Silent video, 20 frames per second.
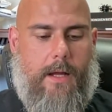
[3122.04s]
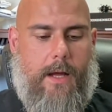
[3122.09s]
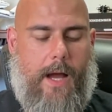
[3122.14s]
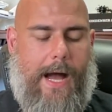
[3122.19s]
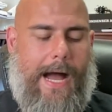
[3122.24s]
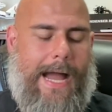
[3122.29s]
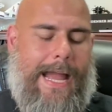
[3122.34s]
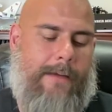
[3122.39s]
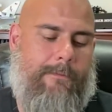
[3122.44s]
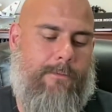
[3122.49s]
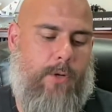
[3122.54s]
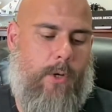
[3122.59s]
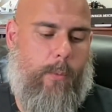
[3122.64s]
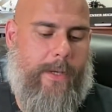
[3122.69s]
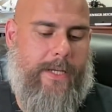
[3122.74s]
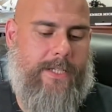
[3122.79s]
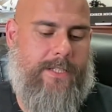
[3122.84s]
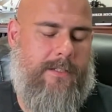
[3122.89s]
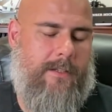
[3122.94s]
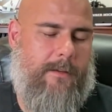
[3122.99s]
I have no
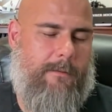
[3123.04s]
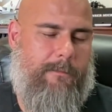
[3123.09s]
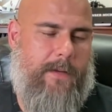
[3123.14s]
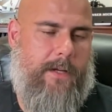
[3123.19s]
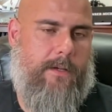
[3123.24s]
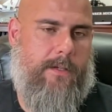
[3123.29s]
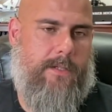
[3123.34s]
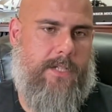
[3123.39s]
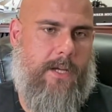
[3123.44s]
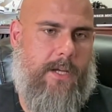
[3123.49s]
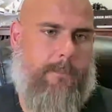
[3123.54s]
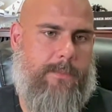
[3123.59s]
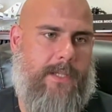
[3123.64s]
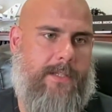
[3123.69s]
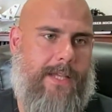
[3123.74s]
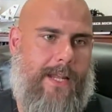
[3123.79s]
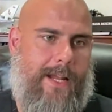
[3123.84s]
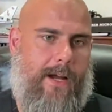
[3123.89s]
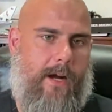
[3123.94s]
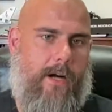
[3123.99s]
reason to fear something
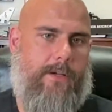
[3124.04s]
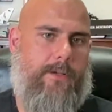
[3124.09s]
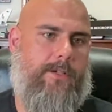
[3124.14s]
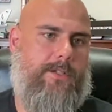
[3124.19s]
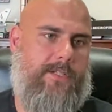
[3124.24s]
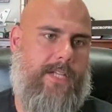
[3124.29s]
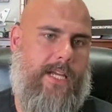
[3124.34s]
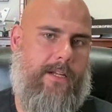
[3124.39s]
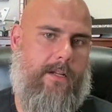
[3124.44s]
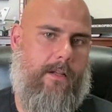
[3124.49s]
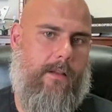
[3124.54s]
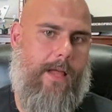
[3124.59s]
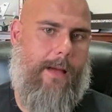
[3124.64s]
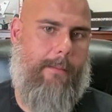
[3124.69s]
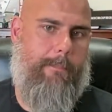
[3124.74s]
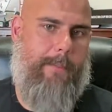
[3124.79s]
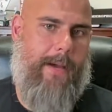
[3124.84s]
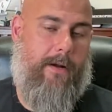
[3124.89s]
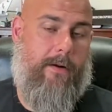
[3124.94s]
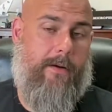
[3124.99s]
that I understand a
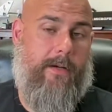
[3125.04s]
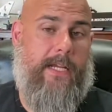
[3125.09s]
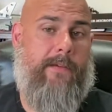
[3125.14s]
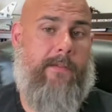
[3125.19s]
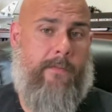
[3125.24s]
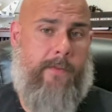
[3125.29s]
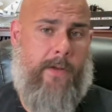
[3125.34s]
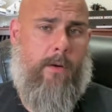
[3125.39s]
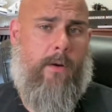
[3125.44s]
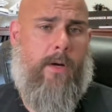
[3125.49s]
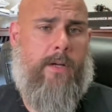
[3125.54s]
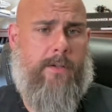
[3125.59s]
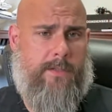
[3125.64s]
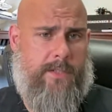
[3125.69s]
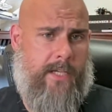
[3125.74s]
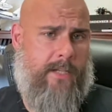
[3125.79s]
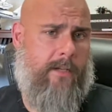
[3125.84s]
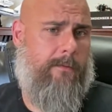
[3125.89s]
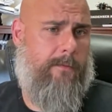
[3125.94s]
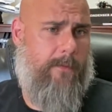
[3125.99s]
lot better, even if I don't
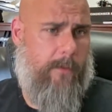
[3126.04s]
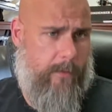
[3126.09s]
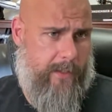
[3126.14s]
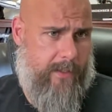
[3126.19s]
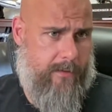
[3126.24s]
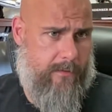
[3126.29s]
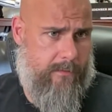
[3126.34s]
understand it fully.